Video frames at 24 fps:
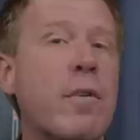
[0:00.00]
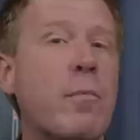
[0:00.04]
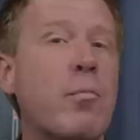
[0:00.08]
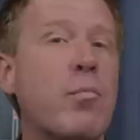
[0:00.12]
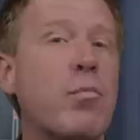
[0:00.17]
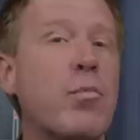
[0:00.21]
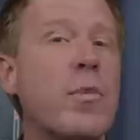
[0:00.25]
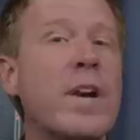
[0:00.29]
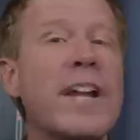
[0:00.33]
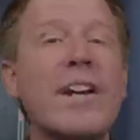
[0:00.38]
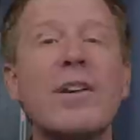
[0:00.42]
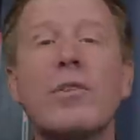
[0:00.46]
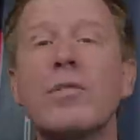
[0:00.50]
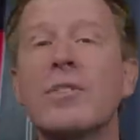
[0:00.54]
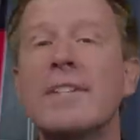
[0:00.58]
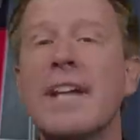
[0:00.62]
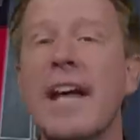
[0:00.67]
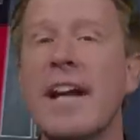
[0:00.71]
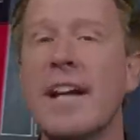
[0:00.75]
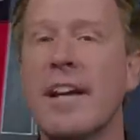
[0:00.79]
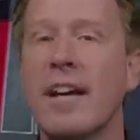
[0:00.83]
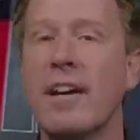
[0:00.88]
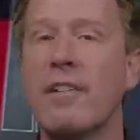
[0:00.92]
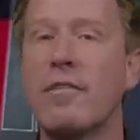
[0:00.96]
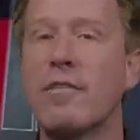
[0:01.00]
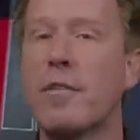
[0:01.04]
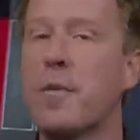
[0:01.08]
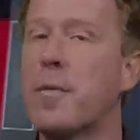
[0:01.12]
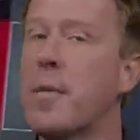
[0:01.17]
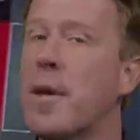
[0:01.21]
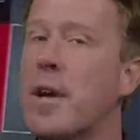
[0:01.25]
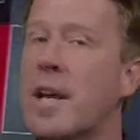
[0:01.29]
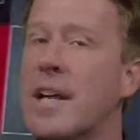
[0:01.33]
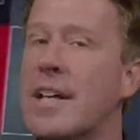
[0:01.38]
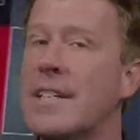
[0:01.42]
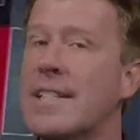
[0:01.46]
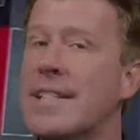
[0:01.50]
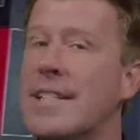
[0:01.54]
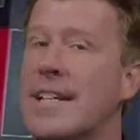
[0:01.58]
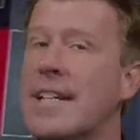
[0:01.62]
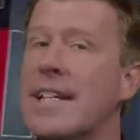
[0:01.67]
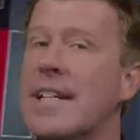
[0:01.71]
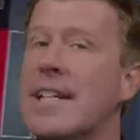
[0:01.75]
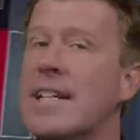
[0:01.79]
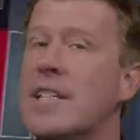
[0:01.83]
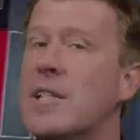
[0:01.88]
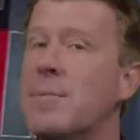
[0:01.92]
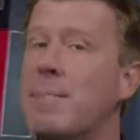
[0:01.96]
from real data from the
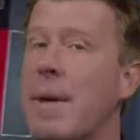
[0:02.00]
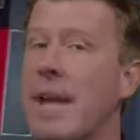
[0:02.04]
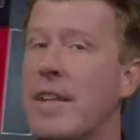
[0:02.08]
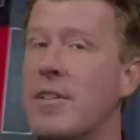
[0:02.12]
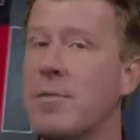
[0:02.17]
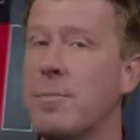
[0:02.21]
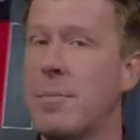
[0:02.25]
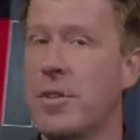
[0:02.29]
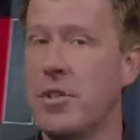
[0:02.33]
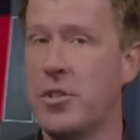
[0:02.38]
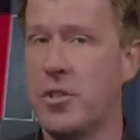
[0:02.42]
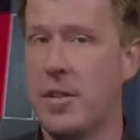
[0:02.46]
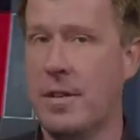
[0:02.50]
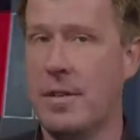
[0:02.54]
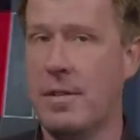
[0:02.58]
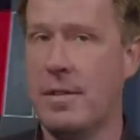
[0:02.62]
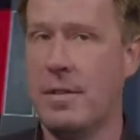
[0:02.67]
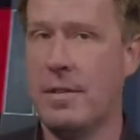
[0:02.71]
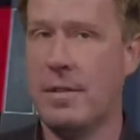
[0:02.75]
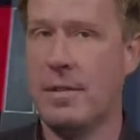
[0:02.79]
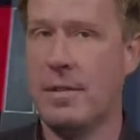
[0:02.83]
Cassini space mission.